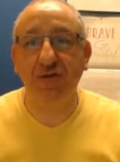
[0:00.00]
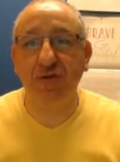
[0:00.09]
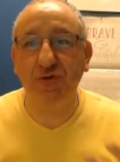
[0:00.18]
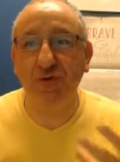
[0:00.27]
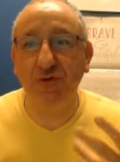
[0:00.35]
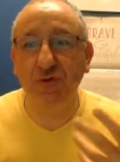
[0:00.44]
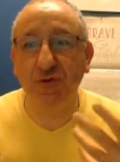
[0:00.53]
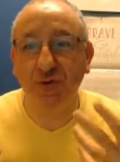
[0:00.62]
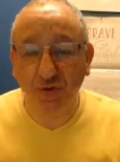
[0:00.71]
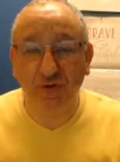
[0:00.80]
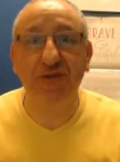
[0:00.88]
to
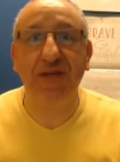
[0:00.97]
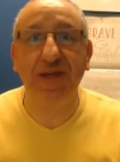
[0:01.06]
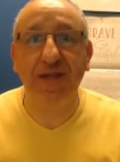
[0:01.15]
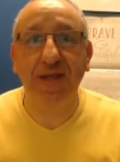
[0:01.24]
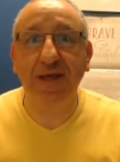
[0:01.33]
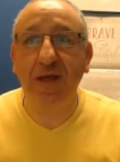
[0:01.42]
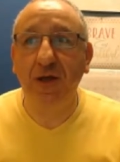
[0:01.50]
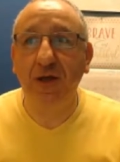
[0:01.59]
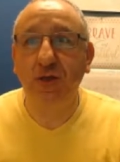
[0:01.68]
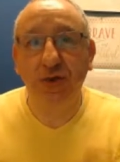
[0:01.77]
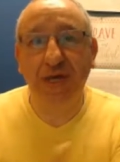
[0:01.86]
use it
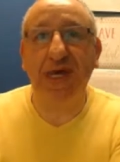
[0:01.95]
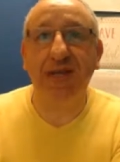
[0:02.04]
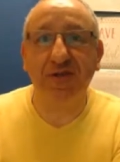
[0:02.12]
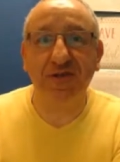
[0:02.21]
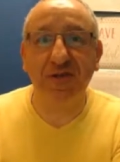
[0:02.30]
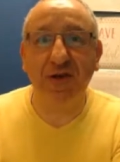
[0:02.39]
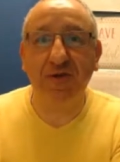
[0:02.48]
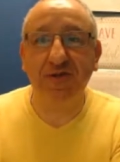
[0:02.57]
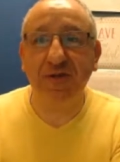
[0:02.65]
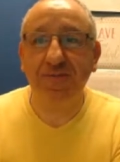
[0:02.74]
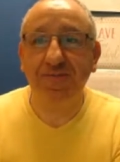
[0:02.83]
to get results